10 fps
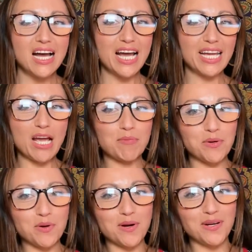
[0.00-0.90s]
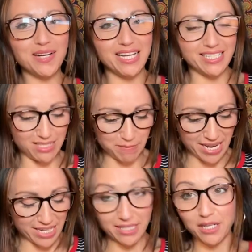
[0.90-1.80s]
Hi Capricorn, it's
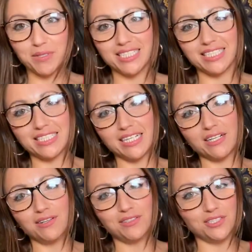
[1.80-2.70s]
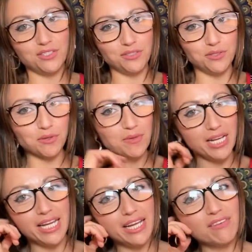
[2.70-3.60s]
Amanda here with TikTarot to do your
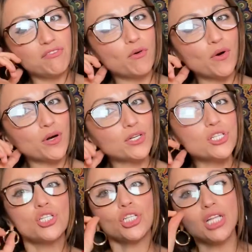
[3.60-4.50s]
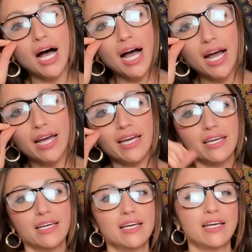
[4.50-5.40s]
reading for
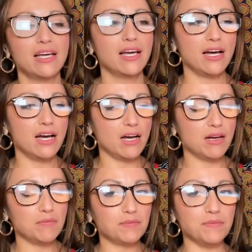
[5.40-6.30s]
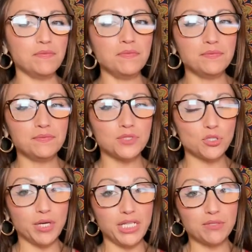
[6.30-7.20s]
July
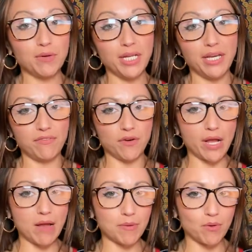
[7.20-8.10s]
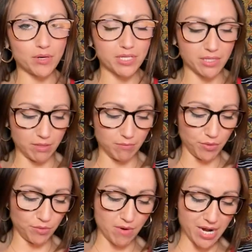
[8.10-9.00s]
2020 for Capricorn, Sun,
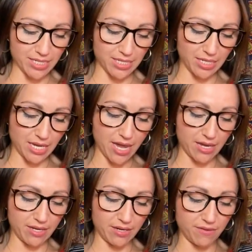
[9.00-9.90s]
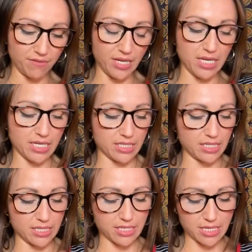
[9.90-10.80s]
Moon, Rising, and
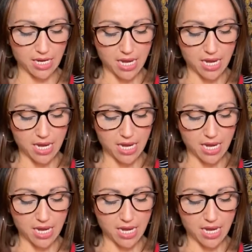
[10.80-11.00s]
Venus.